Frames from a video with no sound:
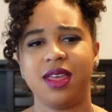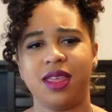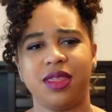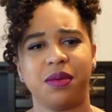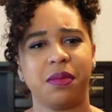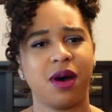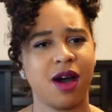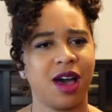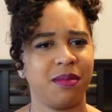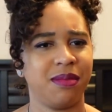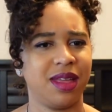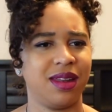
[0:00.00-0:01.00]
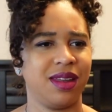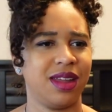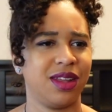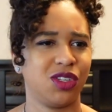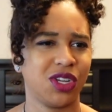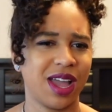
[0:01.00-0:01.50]
the mom and,
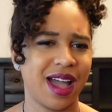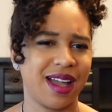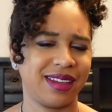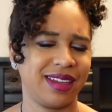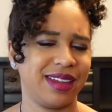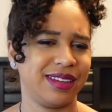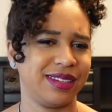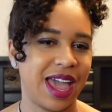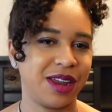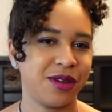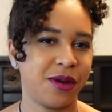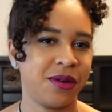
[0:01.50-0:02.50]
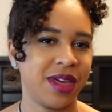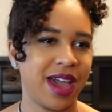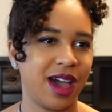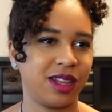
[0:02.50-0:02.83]
and Jack. And I know that